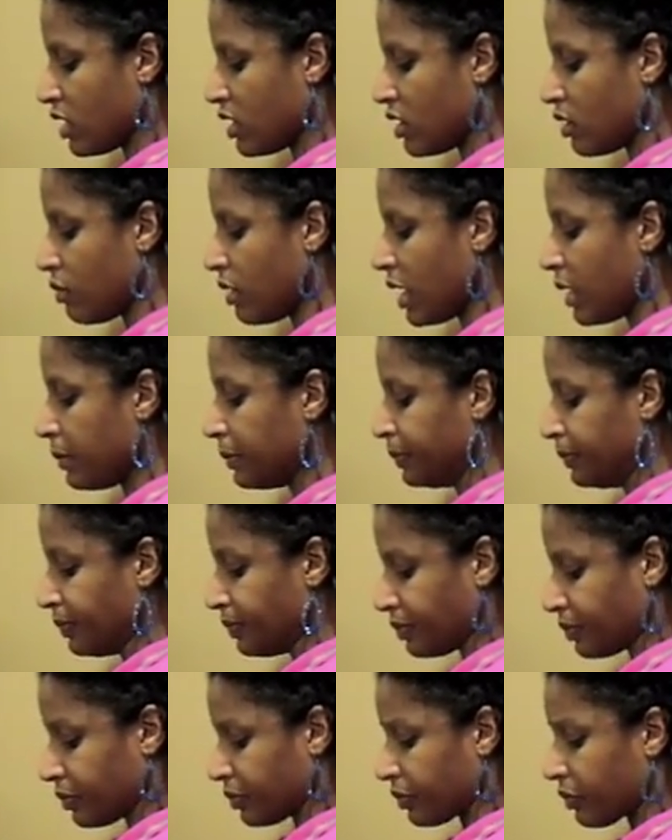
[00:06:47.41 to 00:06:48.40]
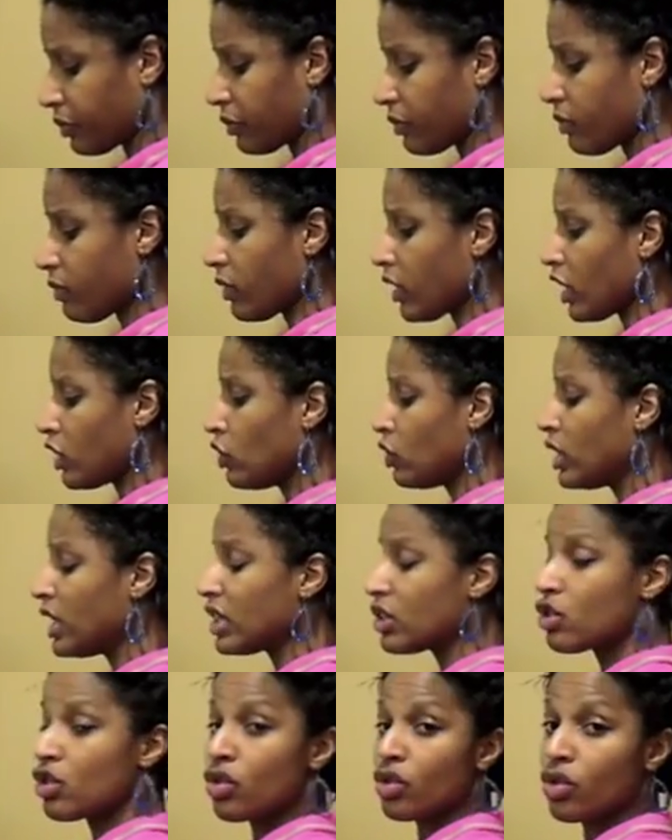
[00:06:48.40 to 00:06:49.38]
to be, you need
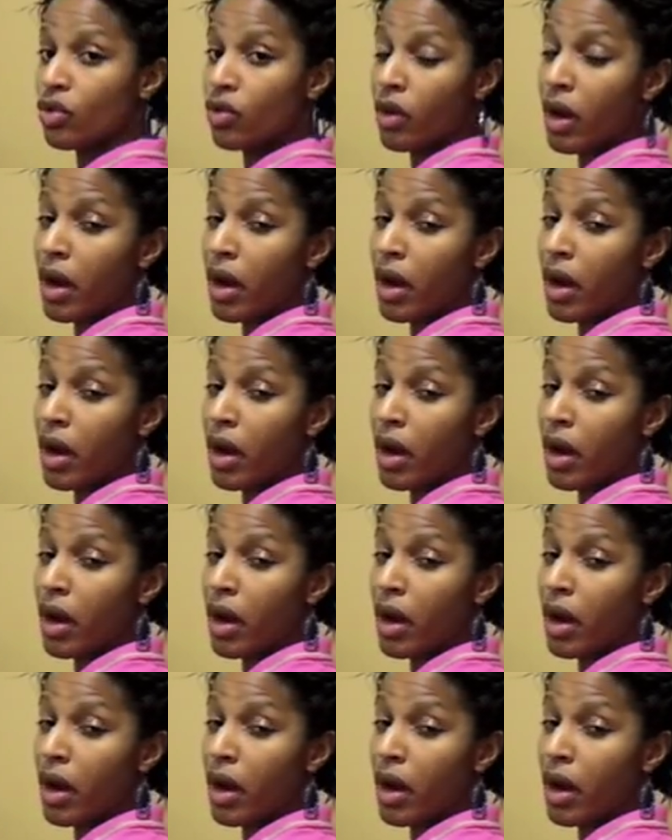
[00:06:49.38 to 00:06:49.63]
to